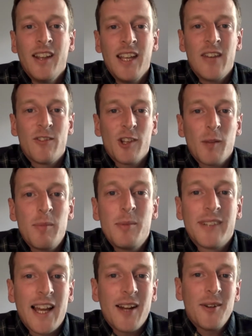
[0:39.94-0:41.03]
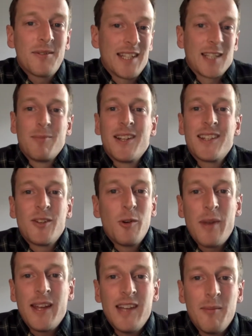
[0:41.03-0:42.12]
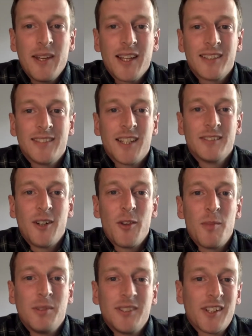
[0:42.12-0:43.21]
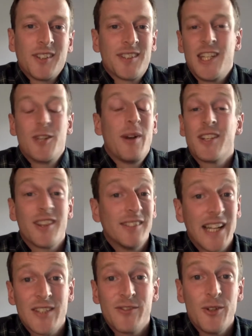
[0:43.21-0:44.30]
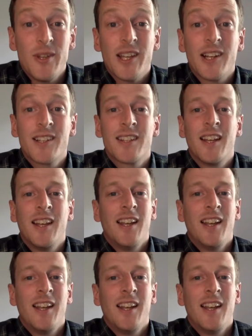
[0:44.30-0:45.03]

And for young people now, 6 months into a pandemic, let alone the political situation the last few years,